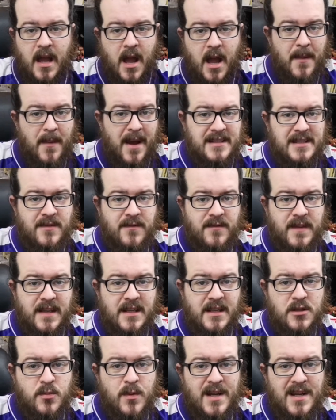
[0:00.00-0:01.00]
massive thing
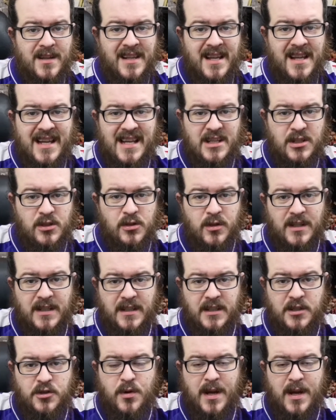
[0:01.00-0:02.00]
as well is looking at the
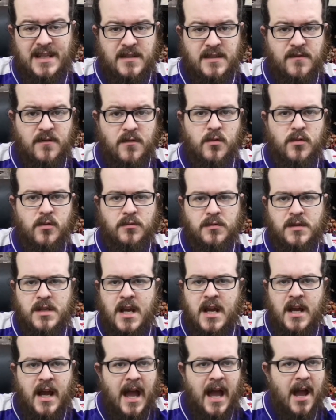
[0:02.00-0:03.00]
transfer rules.
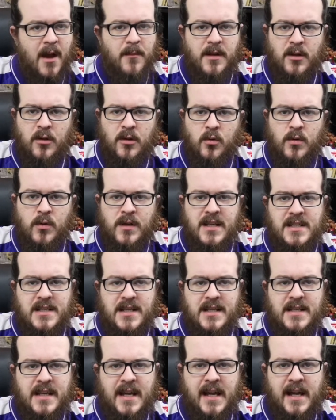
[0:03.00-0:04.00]
How many loanees
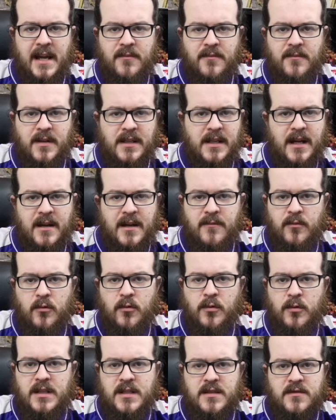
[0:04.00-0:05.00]
can you have? Can you have
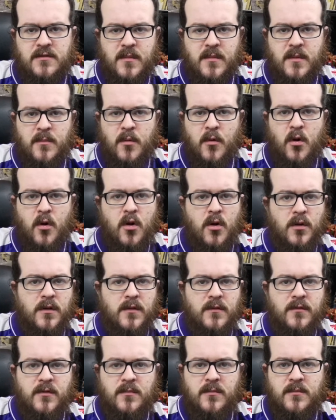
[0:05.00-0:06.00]
loanees from abroad,
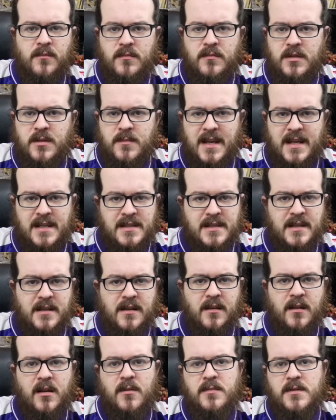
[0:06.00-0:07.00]
from domestic
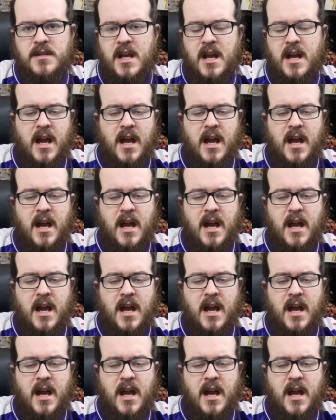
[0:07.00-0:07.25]
clubs?